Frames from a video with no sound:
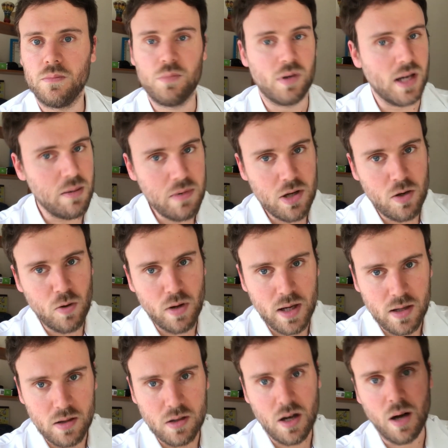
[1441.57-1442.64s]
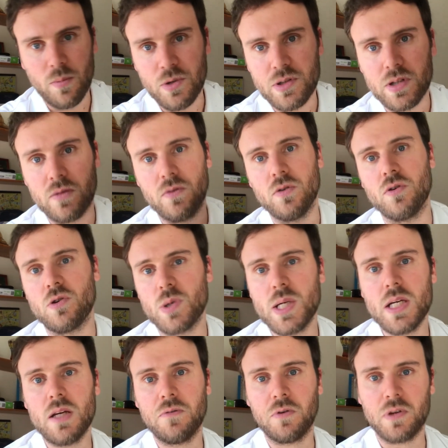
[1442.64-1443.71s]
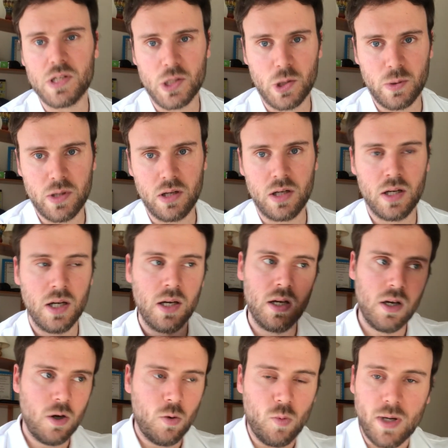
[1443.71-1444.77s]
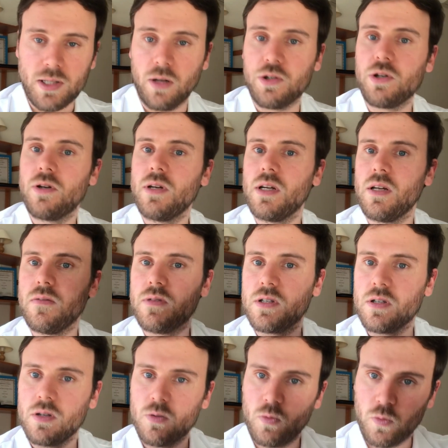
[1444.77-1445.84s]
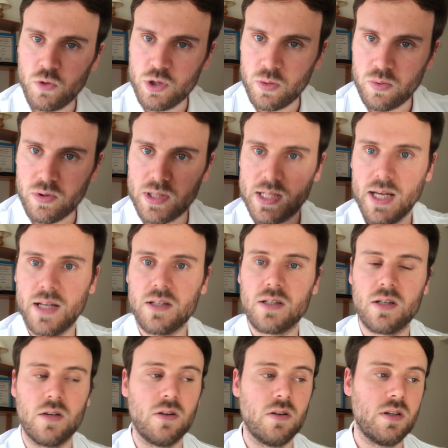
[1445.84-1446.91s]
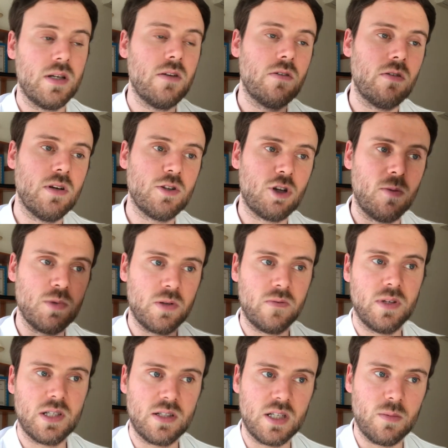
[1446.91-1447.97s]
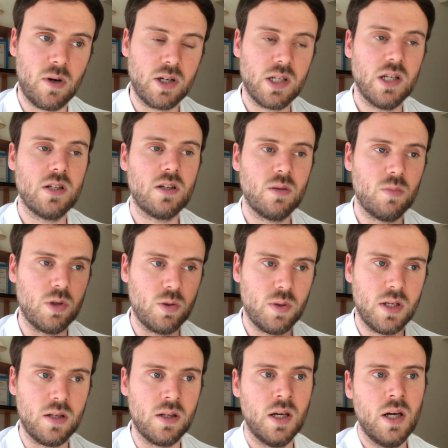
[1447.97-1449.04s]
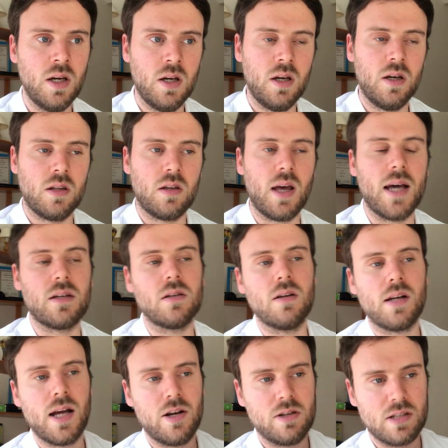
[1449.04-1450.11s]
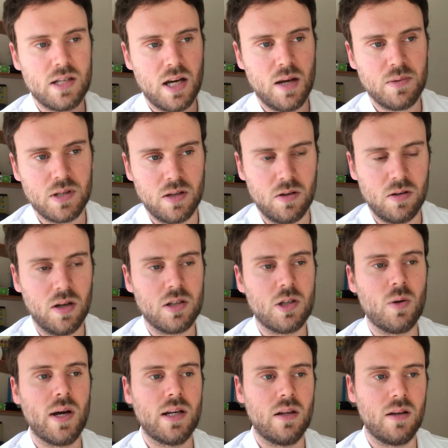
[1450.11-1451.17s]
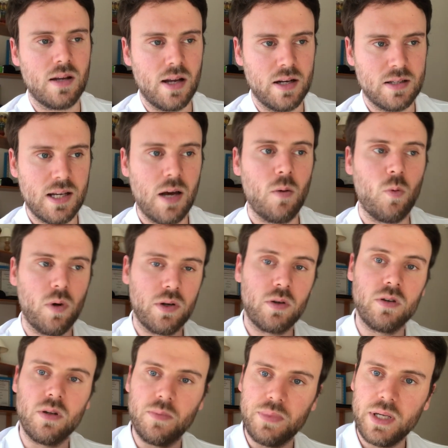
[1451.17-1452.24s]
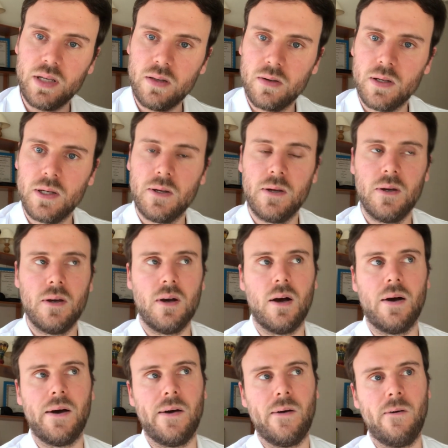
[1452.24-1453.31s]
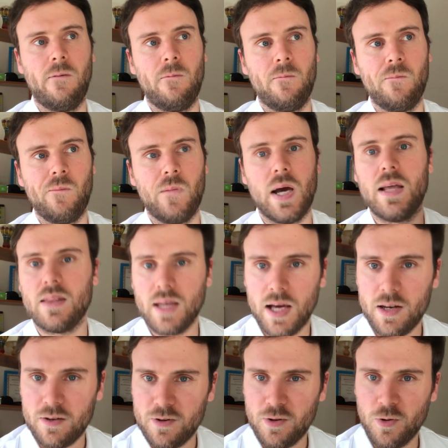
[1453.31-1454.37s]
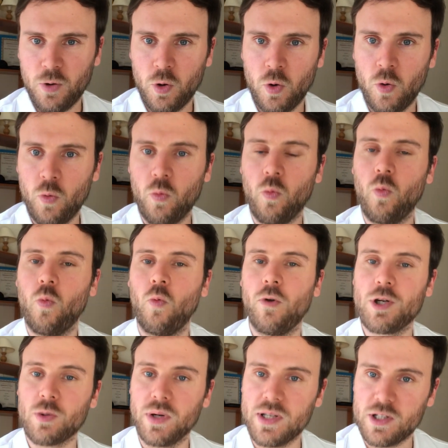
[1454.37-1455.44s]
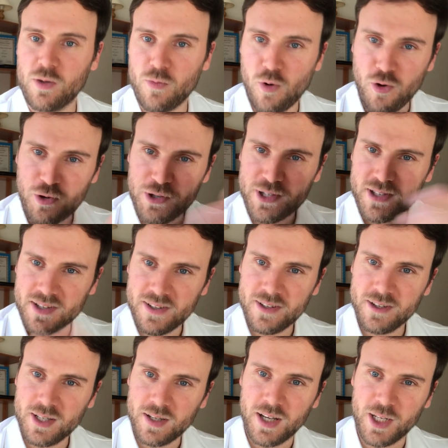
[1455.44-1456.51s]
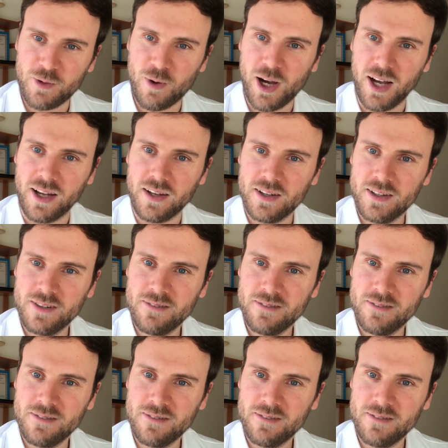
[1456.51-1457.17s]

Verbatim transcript: But let me know in the comments if you agree, if you disagree, what alternatives would you present, either in terms of this demarcation between the head in the clouds types and the not so head in the clouds type, what could it be? Um, and then which one is the most and why?